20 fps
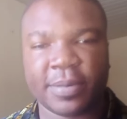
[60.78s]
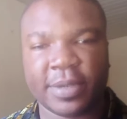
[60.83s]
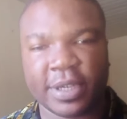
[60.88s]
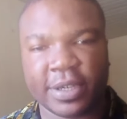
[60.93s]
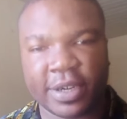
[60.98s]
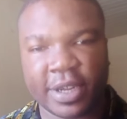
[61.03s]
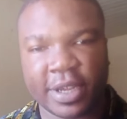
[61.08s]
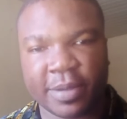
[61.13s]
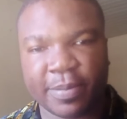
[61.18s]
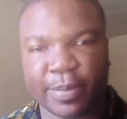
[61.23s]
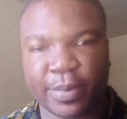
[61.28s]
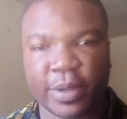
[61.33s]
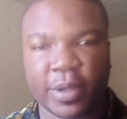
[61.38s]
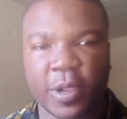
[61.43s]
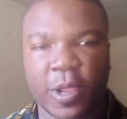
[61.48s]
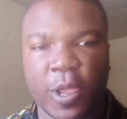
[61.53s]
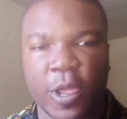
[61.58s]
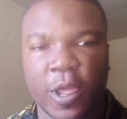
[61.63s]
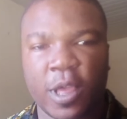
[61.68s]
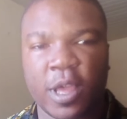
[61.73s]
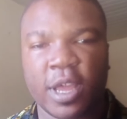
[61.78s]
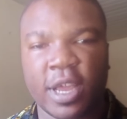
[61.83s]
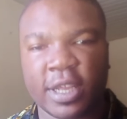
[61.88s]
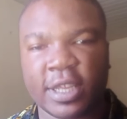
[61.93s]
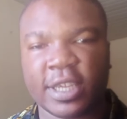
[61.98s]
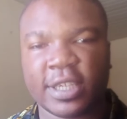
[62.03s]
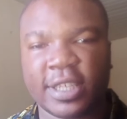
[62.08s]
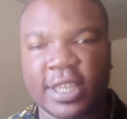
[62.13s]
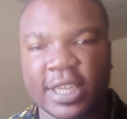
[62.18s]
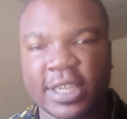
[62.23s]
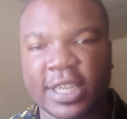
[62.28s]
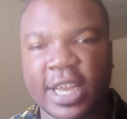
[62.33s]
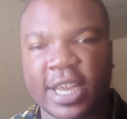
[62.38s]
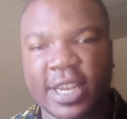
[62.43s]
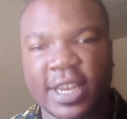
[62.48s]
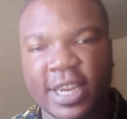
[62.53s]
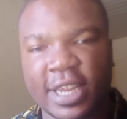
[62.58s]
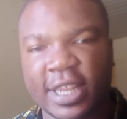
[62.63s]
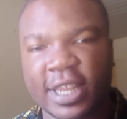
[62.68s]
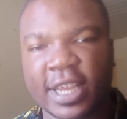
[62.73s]
the rape. It is
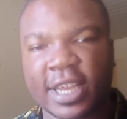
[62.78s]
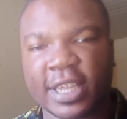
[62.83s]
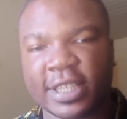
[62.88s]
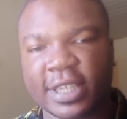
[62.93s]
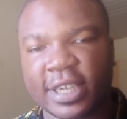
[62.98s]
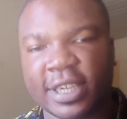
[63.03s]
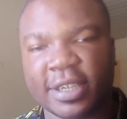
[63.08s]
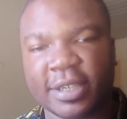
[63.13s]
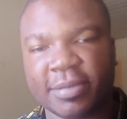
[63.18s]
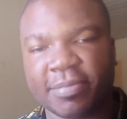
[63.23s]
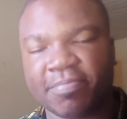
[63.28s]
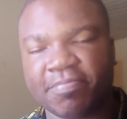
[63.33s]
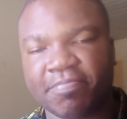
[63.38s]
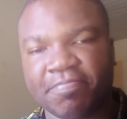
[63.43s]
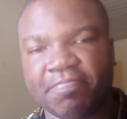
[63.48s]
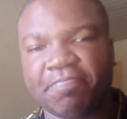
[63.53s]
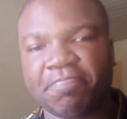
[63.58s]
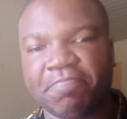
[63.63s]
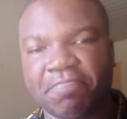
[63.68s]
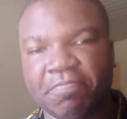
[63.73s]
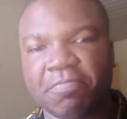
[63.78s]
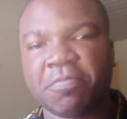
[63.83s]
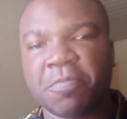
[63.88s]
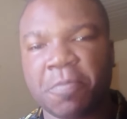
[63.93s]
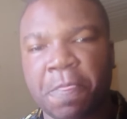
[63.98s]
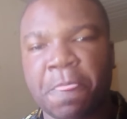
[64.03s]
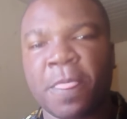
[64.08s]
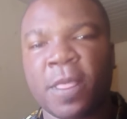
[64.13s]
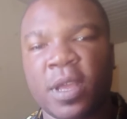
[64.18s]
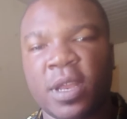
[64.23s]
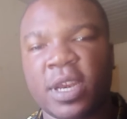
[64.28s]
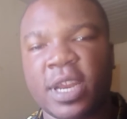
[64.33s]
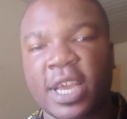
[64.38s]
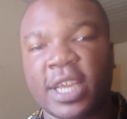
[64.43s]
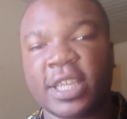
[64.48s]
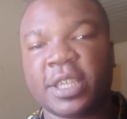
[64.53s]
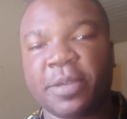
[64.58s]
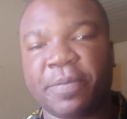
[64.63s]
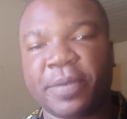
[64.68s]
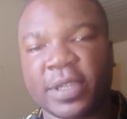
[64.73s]
disheartening that um,
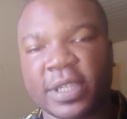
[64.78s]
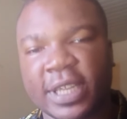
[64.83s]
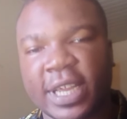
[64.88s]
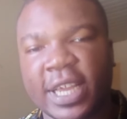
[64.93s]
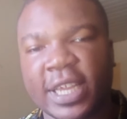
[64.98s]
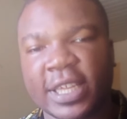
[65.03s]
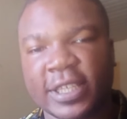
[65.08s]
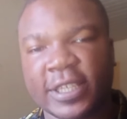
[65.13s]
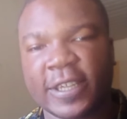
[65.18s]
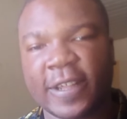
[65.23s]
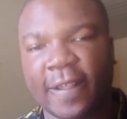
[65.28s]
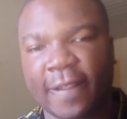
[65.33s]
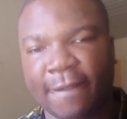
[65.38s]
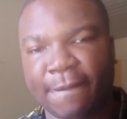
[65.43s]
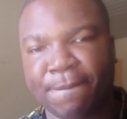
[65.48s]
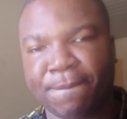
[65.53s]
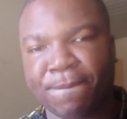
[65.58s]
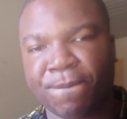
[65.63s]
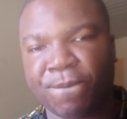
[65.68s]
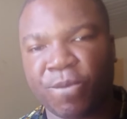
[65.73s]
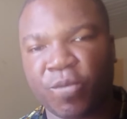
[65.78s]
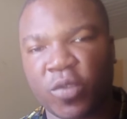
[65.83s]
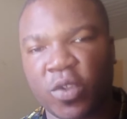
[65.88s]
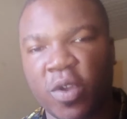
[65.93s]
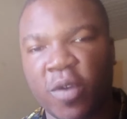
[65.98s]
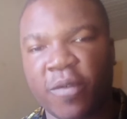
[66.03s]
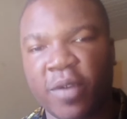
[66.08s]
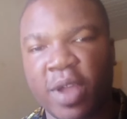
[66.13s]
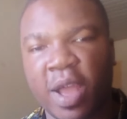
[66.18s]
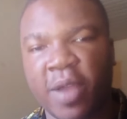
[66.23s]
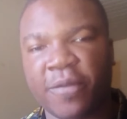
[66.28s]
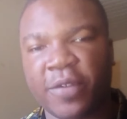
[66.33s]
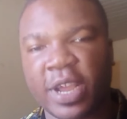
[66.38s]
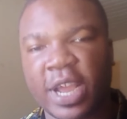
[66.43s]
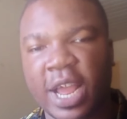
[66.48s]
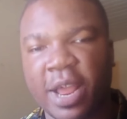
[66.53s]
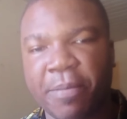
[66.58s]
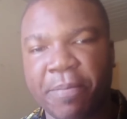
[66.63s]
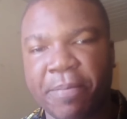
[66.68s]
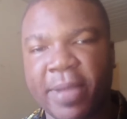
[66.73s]
90% of
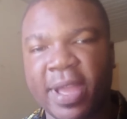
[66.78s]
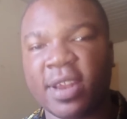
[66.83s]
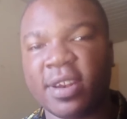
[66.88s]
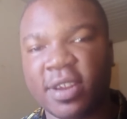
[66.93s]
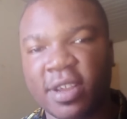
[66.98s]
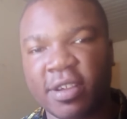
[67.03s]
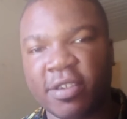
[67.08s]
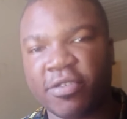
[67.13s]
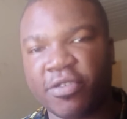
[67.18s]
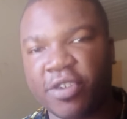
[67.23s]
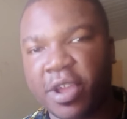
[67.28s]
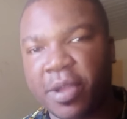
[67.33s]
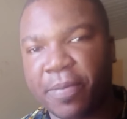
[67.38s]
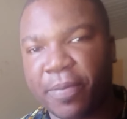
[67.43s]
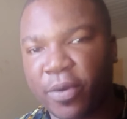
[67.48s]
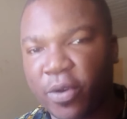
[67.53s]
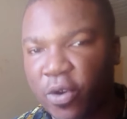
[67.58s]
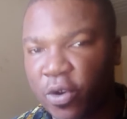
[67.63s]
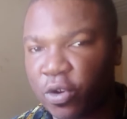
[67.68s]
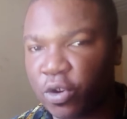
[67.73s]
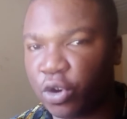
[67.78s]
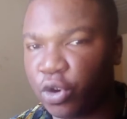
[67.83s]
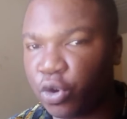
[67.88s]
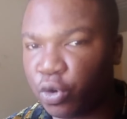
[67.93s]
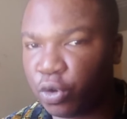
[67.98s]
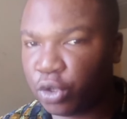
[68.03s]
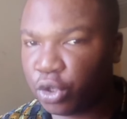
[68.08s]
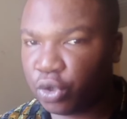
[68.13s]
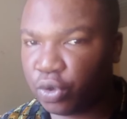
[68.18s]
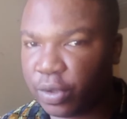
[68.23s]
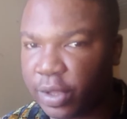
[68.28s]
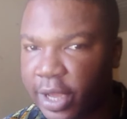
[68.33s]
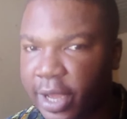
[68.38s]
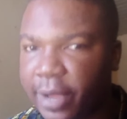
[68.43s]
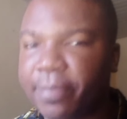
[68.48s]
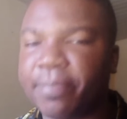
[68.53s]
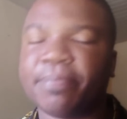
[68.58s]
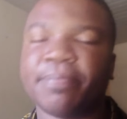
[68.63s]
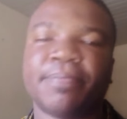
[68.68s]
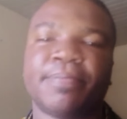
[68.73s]
African men rape unknown to
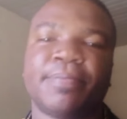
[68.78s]
them.